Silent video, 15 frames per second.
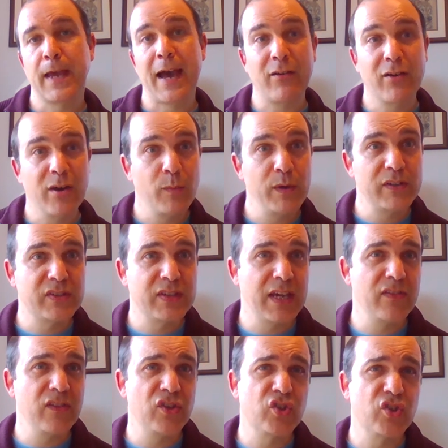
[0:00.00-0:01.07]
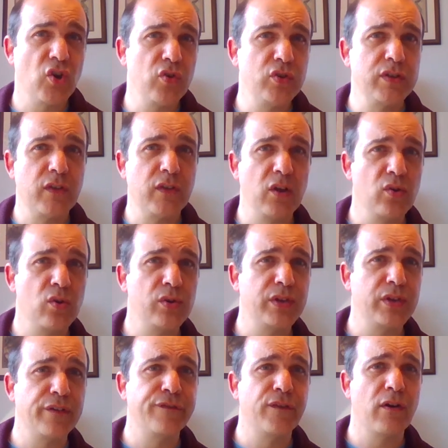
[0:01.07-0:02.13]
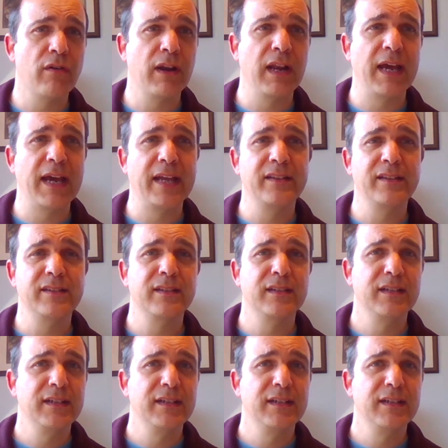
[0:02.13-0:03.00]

How can we sing the songs of the Lord in a foreign land?